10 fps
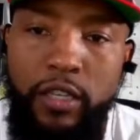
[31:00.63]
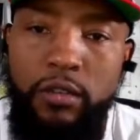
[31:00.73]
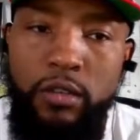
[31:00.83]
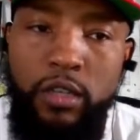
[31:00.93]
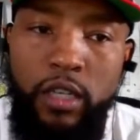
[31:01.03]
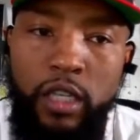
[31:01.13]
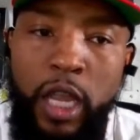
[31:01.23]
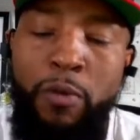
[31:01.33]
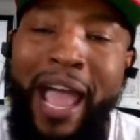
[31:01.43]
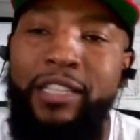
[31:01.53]
you,
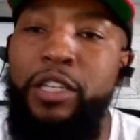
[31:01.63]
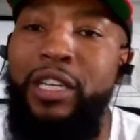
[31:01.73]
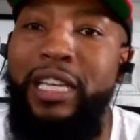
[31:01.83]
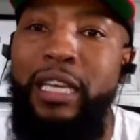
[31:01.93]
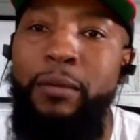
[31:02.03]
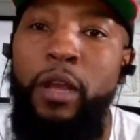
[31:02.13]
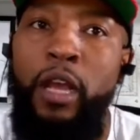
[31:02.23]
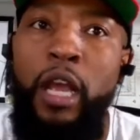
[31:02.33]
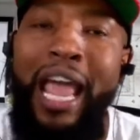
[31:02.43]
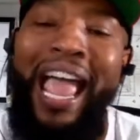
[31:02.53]
they're actually
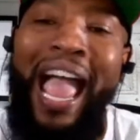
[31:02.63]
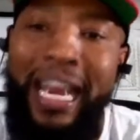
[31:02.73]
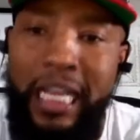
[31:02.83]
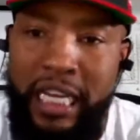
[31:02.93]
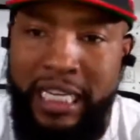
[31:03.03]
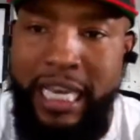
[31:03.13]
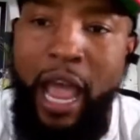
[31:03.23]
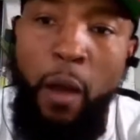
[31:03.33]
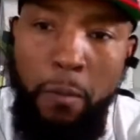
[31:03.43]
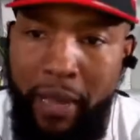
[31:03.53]
adding a
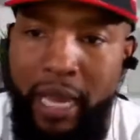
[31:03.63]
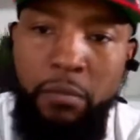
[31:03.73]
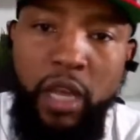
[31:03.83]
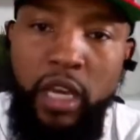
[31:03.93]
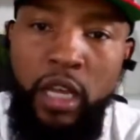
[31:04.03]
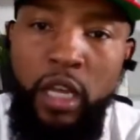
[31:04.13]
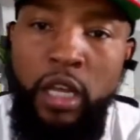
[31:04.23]
down payment